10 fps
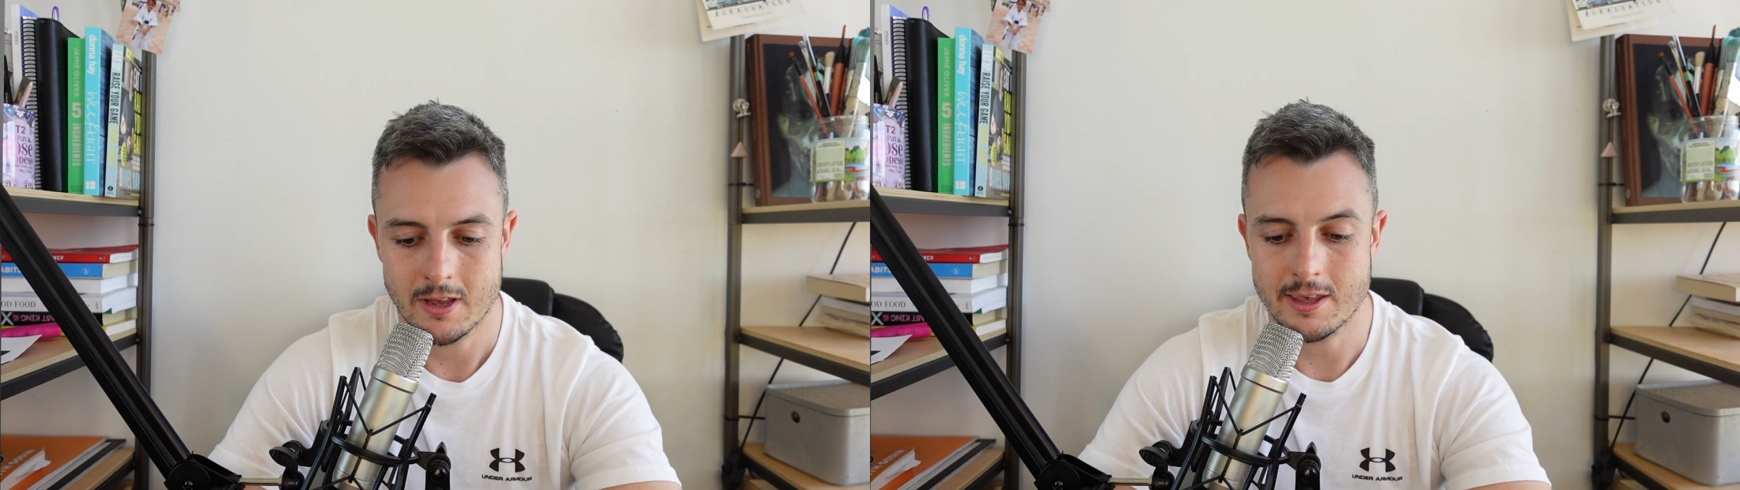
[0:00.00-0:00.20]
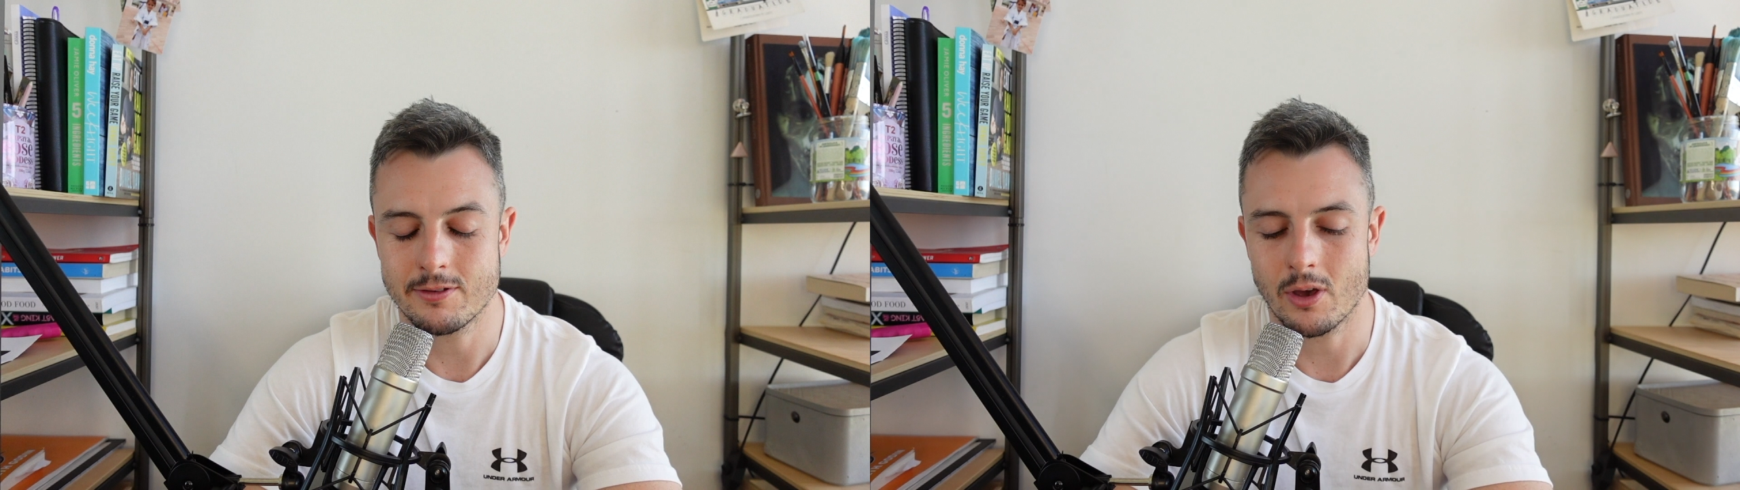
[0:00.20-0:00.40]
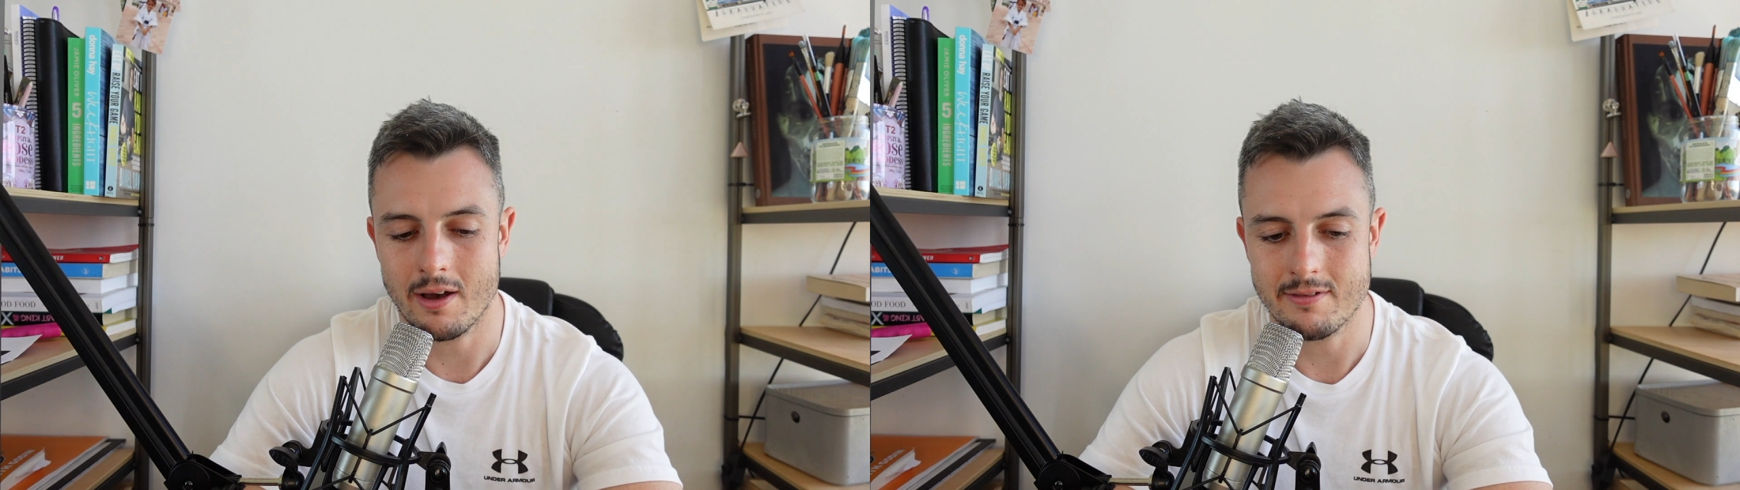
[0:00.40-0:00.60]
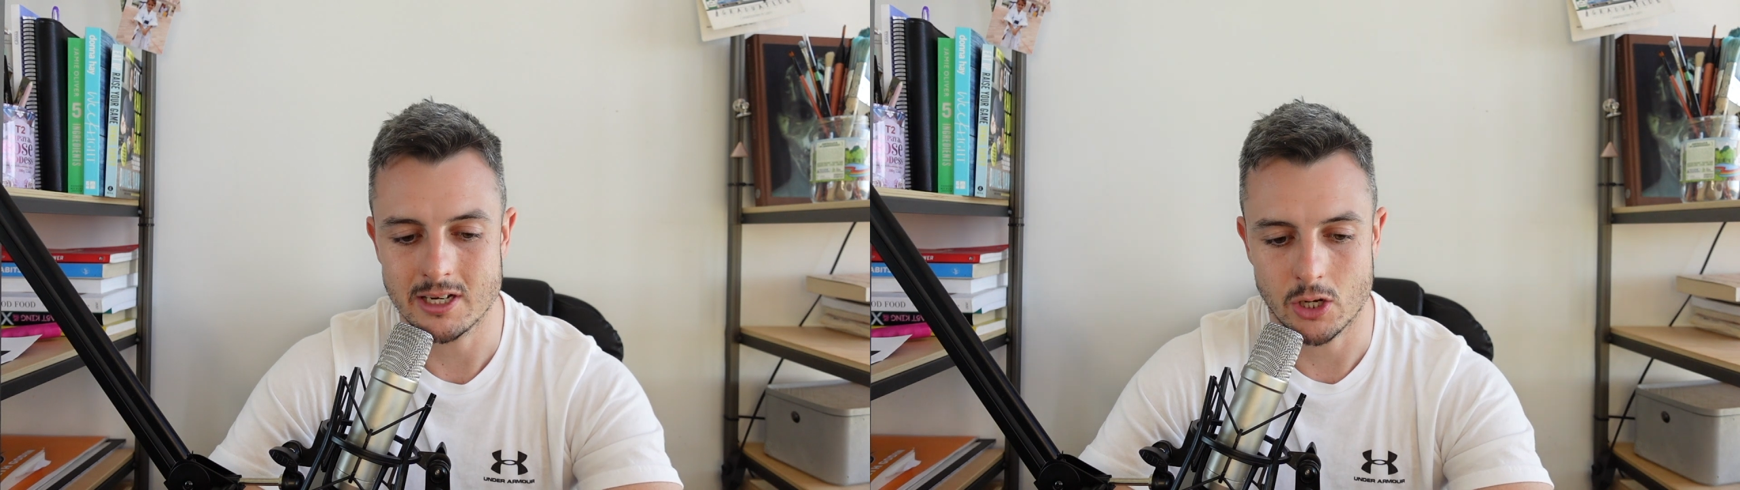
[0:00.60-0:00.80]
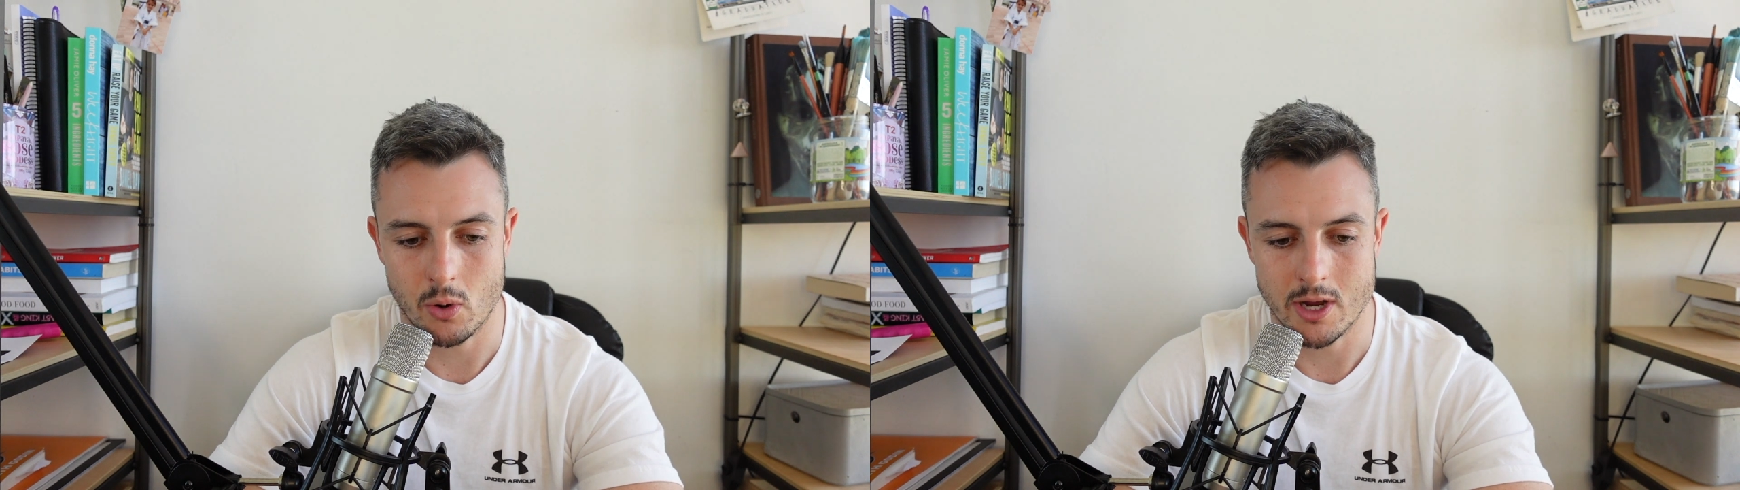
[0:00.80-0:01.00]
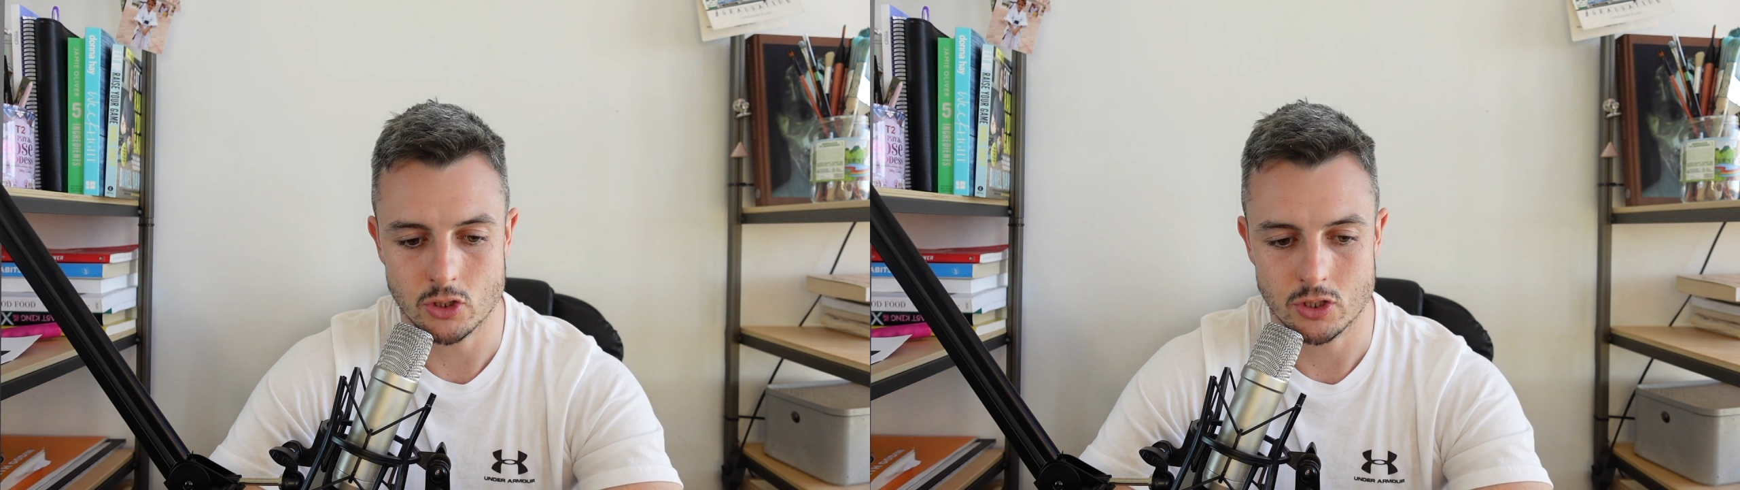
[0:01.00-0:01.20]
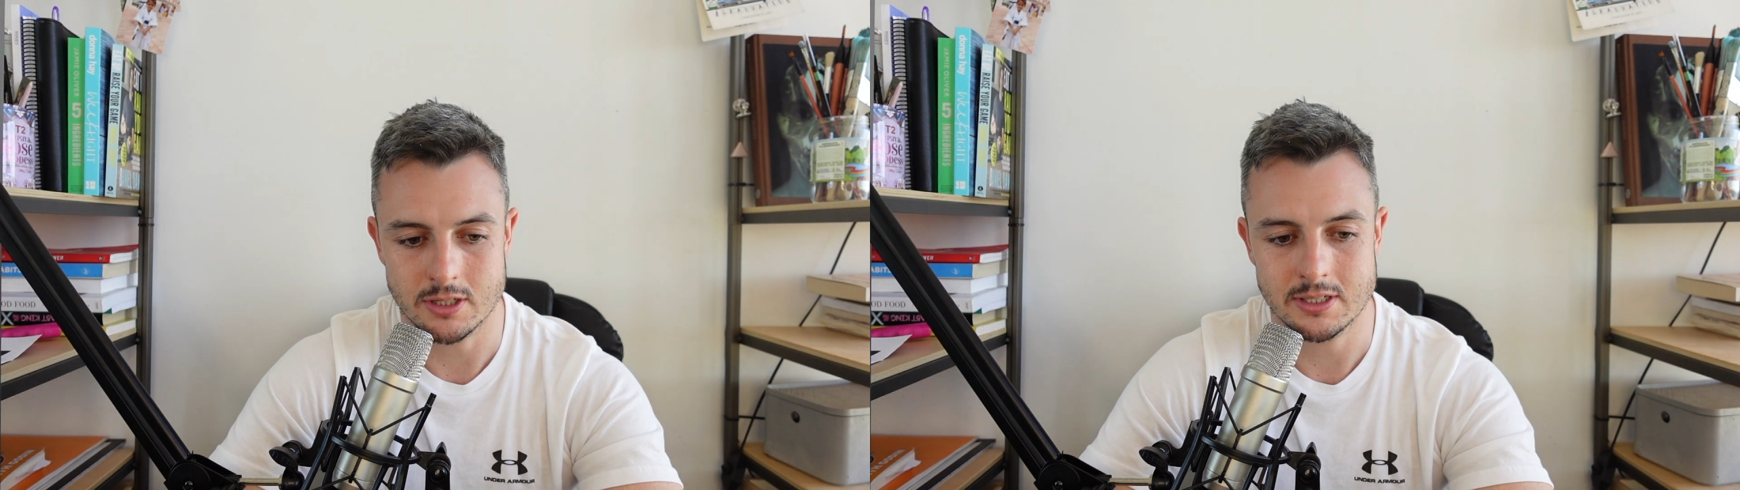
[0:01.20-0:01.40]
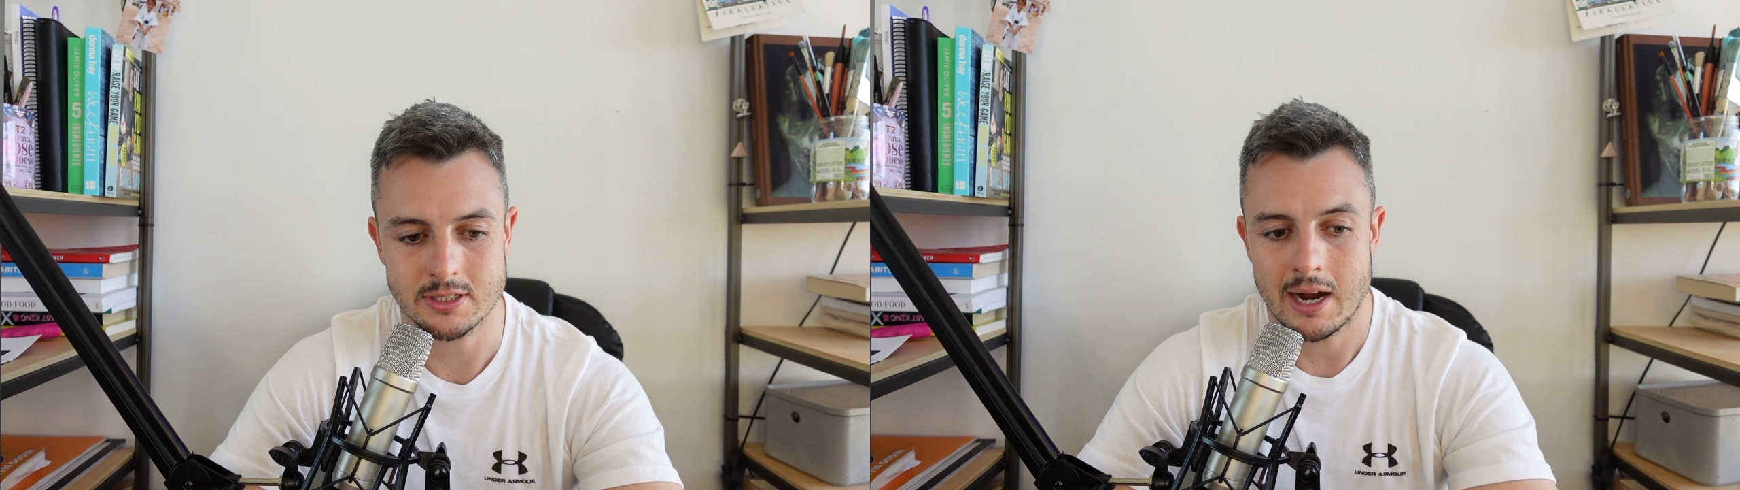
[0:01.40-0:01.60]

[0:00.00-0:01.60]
if you have any questions.